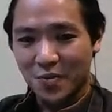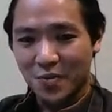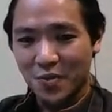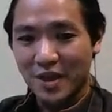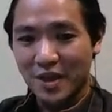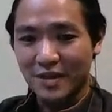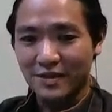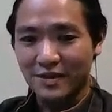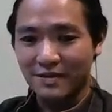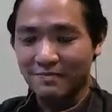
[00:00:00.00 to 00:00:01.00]
we
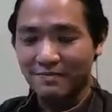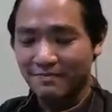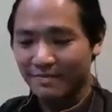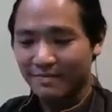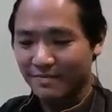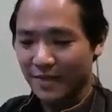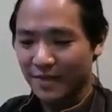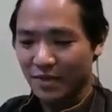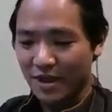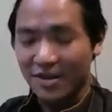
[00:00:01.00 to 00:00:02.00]
can
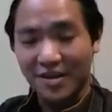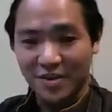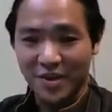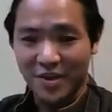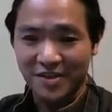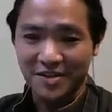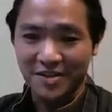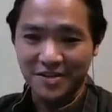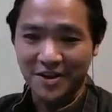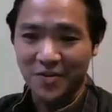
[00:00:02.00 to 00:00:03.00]
we can customize the
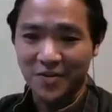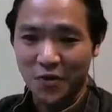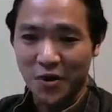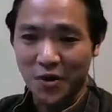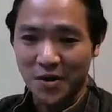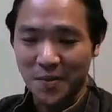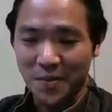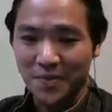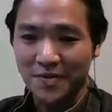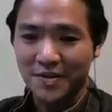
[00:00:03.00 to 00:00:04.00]
design for them.
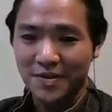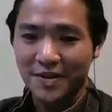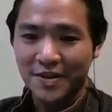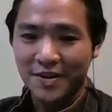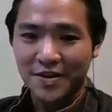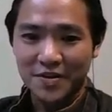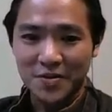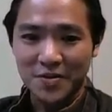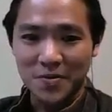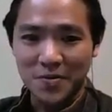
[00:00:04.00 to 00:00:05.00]

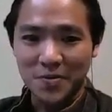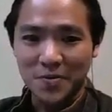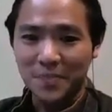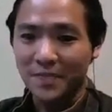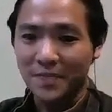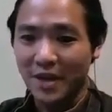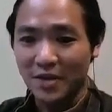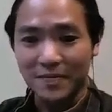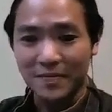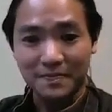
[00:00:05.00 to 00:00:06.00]
So
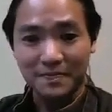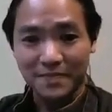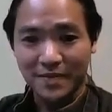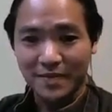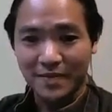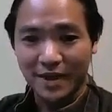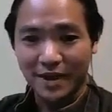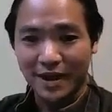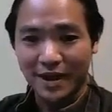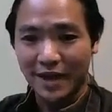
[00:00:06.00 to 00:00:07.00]
and
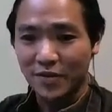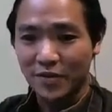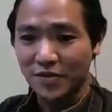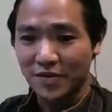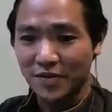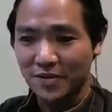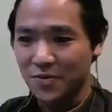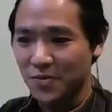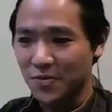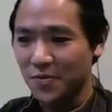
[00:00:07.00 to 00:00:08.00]
I'd also like
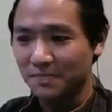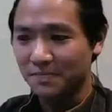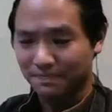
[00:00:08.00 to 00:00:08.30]
to